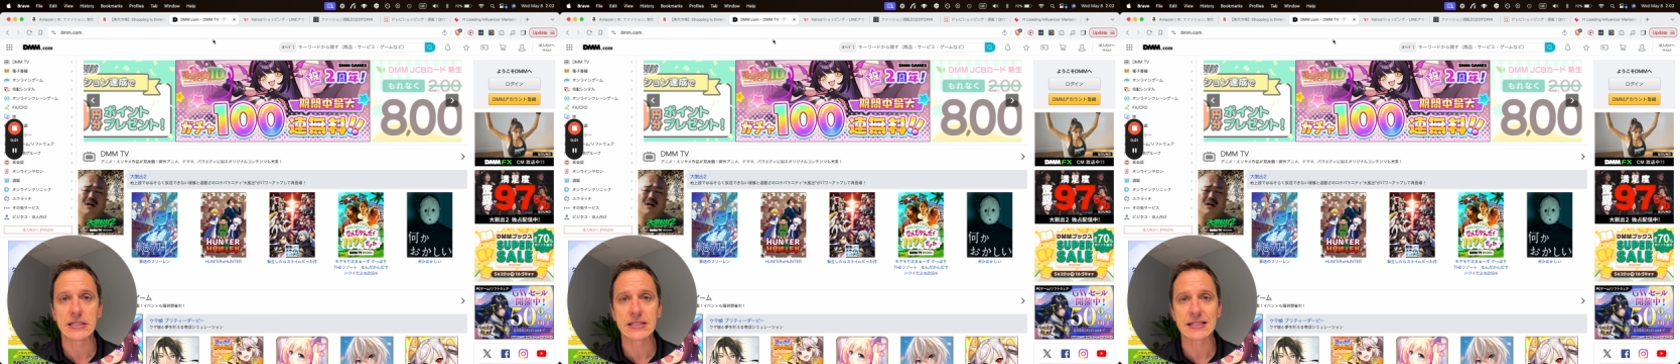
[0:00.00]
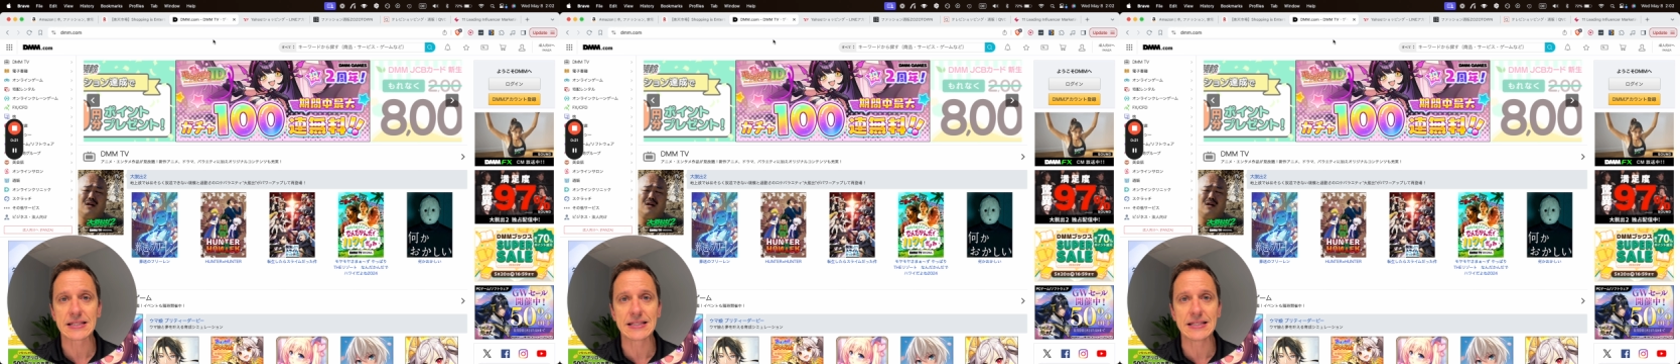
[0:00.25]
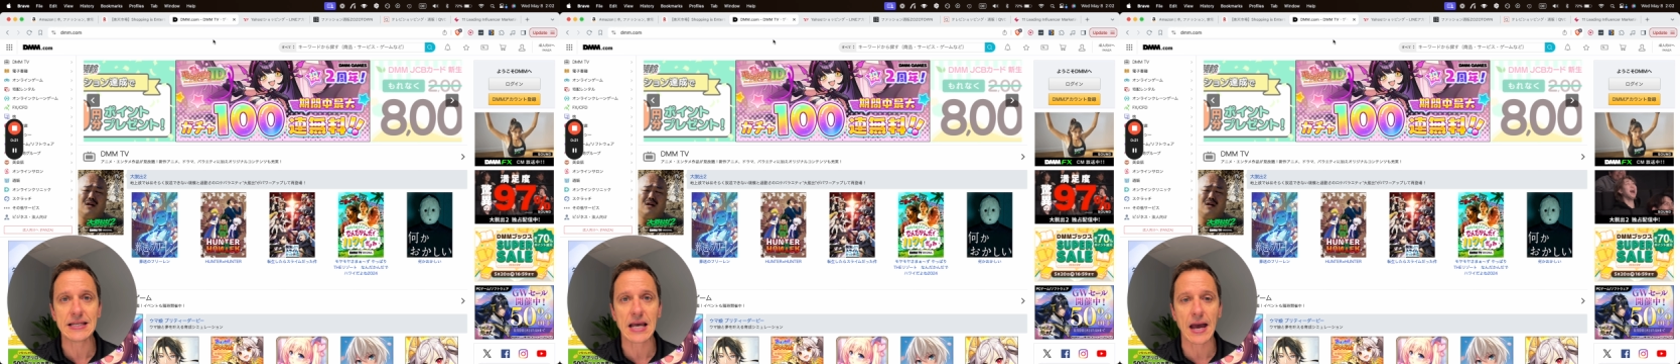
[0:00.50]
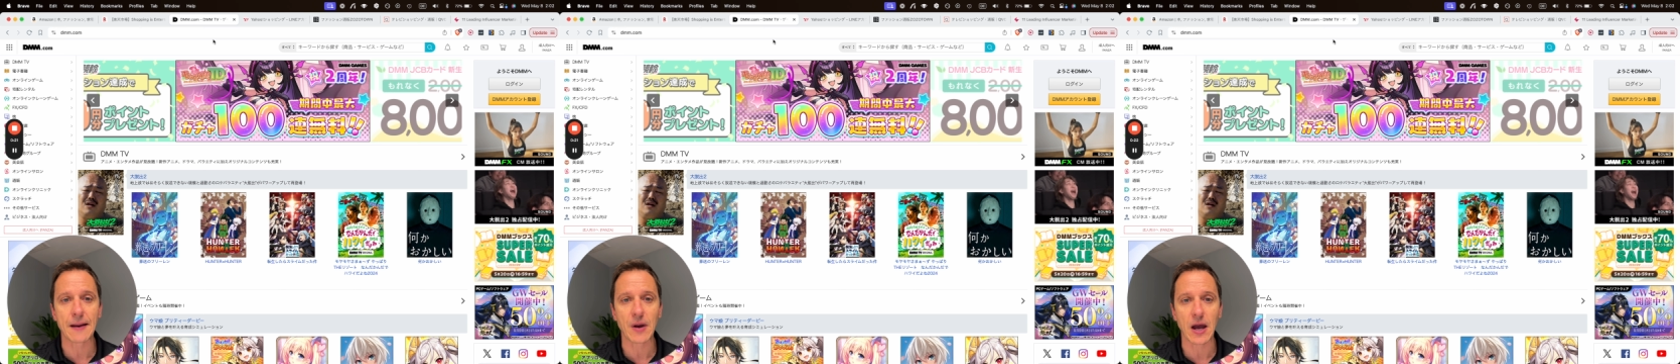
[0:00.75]
is
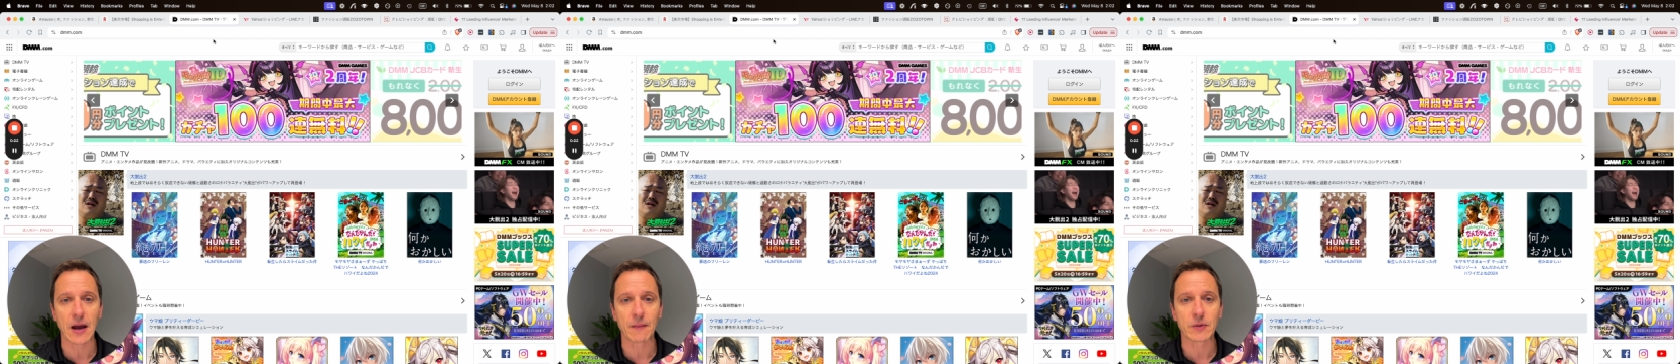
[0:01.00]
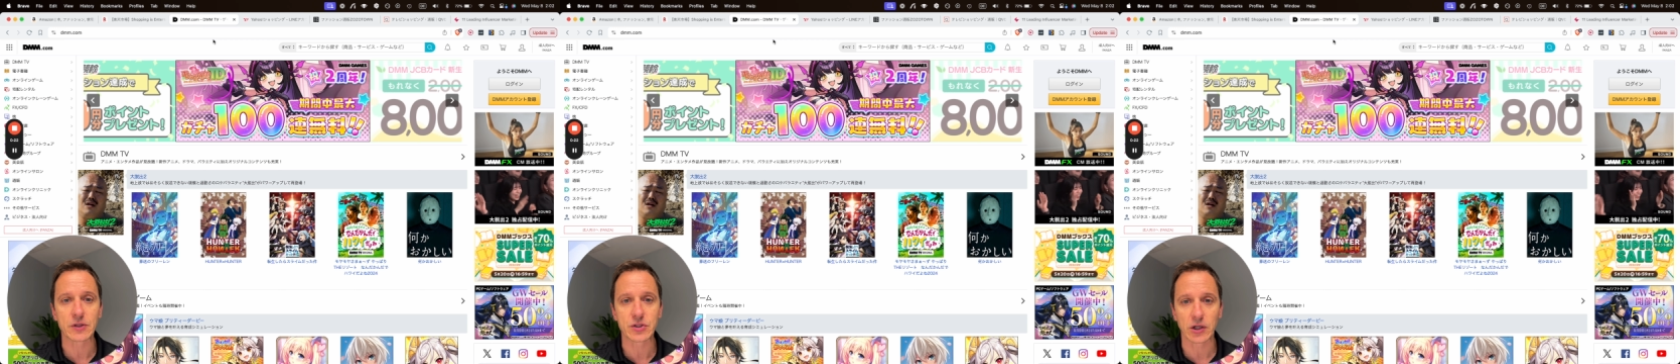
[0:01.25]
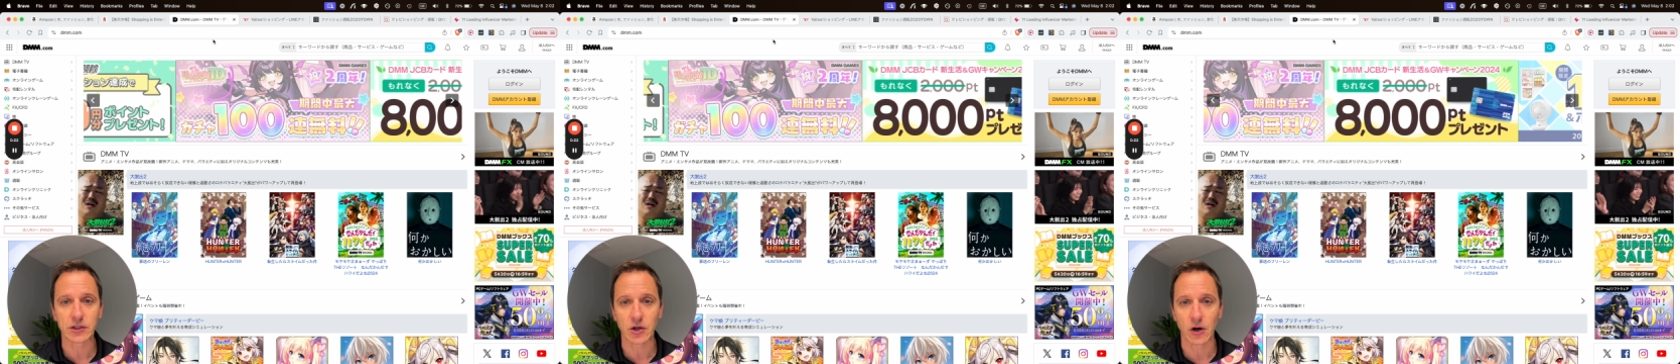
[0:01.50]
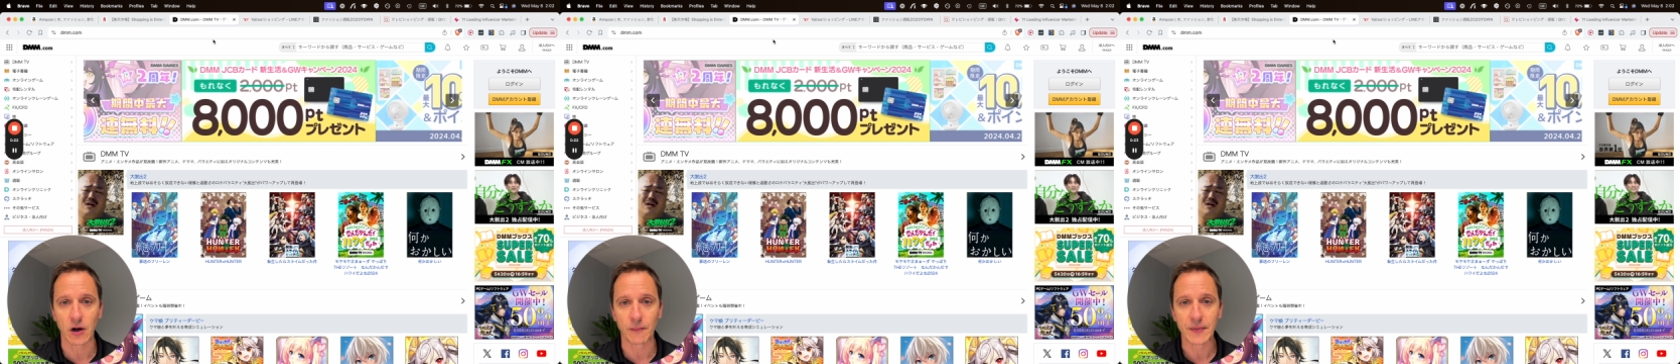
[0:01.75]

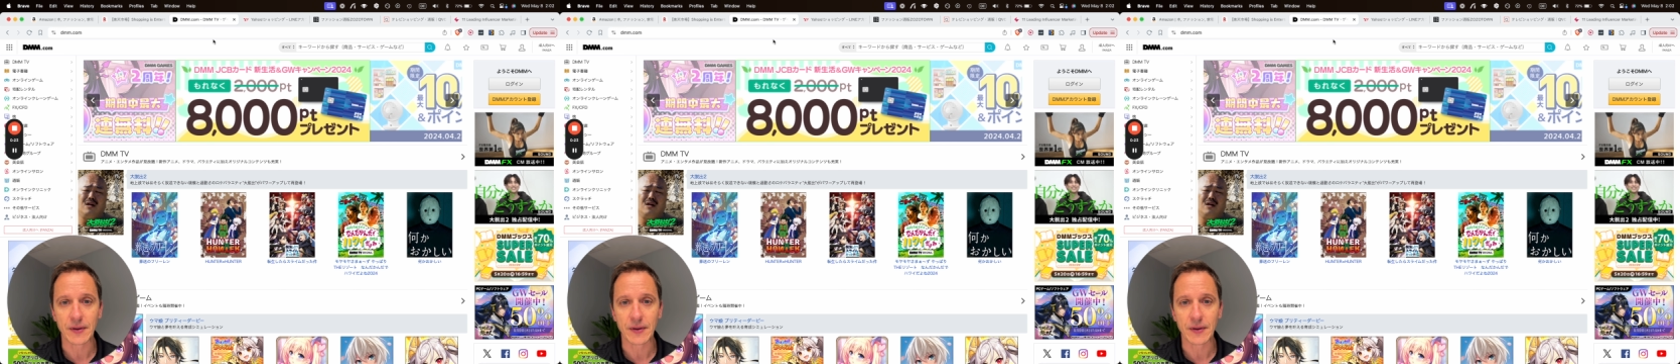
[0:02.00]
DMM.com.